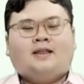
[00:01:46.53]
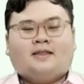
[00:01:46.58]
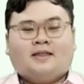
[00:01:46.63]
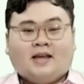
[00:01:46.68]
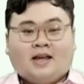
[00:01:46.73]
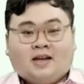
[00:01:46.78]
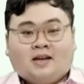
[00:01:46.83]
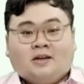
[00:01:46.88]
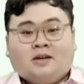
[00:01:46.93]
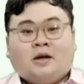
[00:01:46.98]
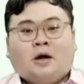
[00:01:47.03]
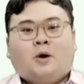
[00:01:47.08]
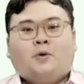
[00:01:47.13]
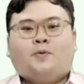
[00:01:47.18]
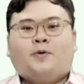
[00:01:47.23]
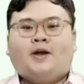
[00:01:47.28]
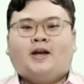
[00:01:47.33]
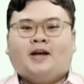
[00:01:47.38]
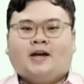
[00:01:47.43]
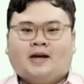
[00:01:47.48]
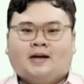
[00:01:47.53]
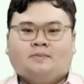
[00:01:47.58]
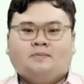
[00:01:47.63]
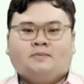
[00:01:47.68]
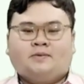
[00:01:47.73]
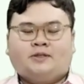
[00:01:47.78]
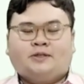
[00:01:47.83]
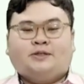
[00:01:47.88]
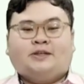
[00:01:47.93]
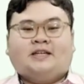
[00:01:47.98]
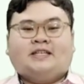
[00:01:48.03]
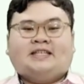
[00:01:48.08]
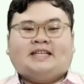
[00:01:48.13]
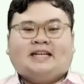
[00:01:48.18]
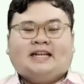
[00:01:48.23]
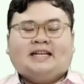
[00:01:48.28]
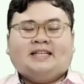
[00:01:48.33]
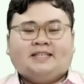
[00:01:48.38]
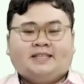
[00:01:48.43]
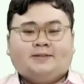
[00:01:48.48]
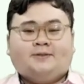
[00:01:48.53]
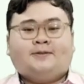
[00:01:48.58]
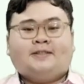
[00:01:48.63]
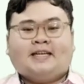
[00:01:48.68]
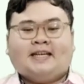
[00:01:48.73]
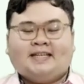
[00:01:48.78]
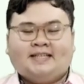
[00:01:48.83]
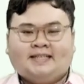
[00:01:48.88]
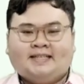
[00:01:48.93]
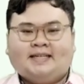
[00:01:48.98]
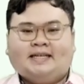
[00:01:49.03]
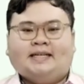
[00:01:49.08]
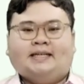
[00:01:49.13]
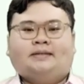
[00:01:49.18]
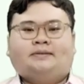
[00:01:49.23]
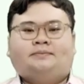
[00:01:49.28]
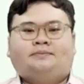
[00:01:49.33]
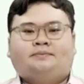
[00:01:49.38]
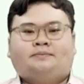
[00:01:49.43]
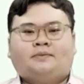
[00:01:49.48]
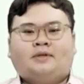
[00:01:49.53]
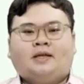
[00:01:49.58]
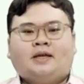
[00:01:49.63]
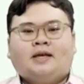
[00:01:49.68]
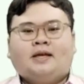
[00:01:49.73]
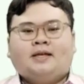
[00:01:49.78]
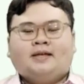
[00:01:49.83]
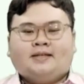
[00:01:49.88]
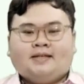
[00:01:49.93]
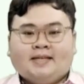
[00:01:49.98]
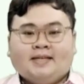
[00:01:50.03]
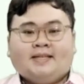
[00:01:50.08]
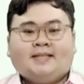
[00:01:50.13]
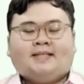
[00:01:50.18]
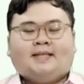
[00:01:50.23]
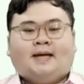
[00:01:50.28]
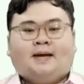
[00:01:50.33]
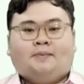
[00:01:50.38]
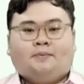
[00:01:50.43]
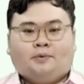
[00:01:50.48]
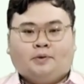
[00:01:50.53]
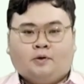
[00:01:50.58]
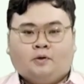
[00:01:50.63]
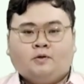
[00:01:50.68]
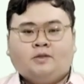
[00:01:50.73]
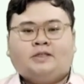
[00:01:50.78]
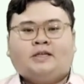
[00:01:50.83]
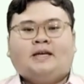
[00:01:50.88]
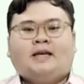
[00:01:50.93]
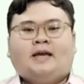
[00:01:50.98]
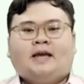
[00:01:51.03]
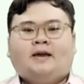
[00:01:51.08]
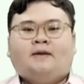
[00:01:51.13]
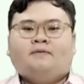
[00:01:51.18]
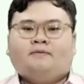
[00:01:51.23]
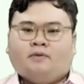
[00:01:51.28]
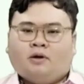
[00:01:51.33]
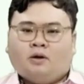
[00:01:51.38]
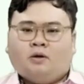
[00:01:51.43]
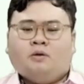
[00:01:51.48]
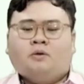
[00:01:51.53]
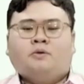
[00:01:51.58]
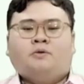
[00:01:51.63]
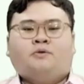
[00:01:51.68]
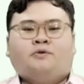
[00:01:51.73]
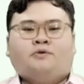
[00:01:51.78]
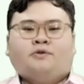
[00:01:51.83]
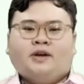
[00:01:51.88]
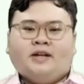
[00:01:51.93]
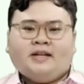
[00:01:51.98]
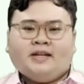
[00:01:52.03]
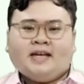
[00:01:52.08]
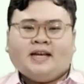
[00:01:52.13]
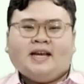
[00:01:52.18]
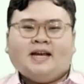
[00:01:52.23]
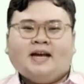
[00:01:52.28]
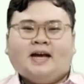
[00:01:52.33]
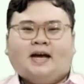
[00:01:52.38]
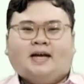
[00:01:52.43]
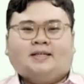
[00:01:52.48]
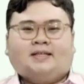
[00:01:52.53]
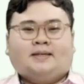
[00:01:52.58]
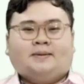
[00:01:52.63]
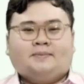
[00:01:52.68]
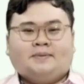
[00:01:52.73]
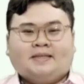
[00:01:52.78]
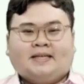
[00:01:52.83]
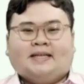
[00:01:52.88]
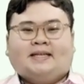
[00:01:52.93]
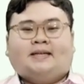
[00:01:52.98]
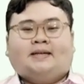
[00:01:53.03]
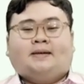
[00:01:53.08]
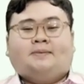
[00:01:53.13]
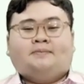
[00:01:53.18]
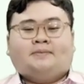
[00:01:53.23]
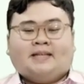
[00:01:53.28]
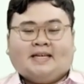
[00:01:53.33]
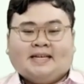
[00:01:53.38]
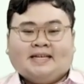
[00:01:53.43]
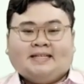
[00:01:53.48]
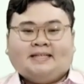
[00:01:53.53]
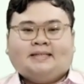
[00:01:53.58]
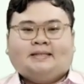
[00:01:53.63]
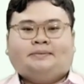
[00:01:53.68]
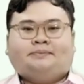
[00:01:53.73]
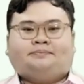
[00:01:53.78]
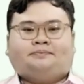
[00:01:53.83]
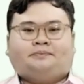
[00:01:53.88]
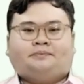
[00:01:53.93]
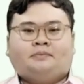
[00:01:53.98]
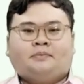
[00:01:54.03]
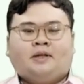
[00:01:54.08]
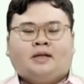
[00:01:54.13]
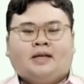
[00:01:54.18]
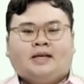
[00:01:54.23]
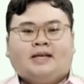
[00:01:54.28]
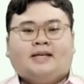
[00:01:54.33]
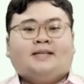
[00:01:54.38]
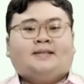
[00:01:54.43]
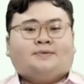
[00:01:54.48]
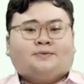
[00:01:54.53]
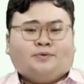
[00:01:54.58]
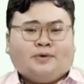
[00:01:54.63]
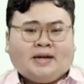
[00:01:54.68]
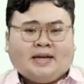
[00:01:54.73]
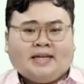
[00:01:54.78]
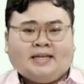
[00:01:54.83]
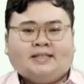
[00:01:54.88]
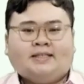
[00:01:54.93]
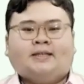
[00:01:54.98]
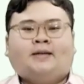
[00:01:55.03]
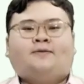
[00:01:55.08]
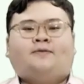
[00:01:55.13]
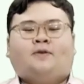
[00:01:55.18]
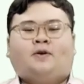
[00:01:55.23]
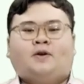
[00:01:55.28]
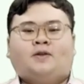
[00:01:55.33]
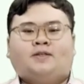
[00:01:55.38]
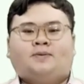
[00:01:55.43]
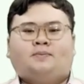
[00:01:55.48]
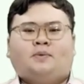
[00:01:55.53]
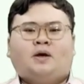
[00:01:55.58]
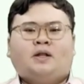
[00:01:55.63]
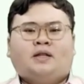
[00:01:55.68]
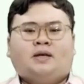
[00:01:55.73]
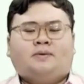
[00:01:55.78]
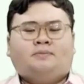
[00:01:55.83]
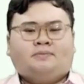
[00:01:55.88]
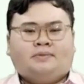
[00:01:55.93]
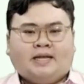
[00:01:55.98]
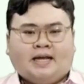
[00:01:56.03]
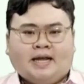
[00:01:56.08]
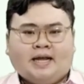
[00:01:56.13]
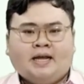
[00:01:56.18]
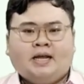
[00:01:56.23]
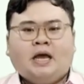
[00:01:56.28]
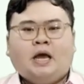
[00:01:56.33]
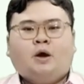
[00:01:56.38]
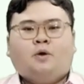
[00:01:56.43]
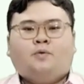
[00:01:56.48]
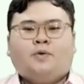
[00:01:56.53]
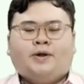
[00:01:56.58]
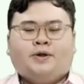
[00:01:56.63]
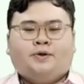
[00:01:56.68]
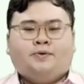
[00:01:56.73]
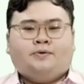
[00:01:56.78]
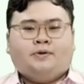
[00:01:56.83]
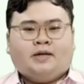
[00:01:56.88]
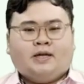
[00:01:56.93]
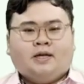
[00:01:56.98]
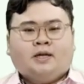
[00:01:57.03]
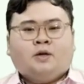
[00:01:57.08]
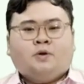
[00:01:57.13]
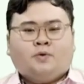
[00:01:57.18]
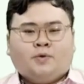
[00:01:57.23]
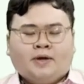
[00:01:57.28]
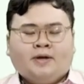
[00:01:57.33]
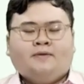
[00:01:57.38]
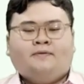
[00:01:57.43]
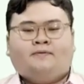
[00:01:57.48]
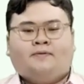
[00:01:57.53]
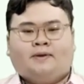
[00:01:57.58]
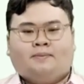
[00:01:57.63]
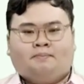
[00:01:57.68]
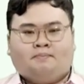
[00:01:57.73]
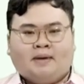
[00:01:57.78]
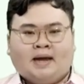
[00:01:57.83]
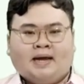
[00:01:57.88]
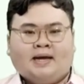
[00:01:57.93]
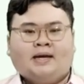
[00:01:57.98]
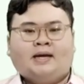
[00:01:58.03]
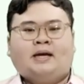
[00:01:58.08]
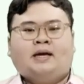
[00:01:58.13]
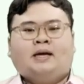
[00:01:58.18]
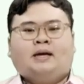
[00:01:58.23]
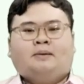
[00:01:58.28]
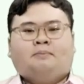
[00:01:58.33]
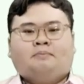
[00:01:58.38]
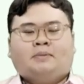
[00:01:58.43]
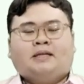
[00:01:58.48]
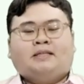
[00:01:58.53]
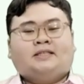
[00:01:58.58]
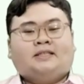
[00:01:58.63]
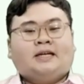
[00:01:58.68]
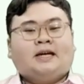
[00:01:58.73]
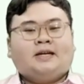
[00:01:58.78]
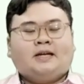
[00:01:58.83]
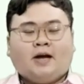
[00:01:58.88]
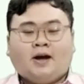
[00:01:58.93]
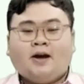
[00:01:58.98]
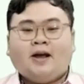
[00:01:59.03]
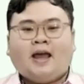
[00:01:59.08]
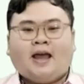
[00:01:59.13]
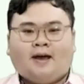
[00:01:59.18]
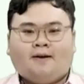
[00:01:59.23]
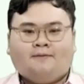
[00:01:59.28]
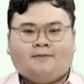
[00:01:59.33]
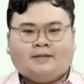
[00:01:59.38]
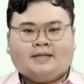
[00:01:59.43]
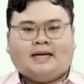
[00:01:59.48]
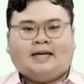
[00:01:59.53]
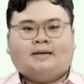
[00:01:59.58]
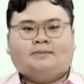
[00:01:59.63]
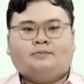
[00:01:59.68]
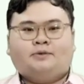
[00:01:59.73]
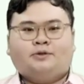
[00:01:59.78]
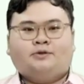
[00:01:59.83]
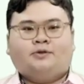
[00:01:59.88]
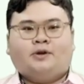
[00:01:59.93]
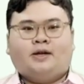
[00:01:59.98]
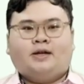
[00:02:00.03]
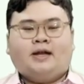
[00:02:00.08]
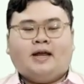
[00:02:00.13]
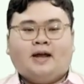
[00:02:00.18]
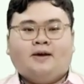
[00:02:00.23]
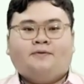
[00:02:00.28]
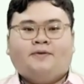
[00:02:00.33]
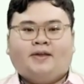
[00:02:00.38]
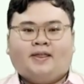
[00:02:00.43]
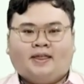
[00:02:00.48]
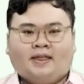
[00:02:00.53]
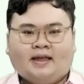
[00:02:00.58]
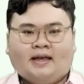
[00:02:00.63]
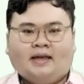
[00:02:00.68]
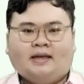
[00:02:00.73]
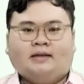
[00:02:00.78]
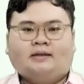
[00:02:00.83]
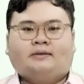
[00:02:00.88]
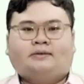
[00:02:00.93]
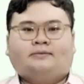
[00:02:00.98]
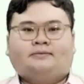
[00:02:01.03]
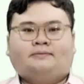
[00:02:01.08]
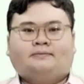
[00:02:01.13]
Then we come to the selective testing. This approach involves running a subset of tests. It's great for small updates when you need quick feedback but don't have time to run everything.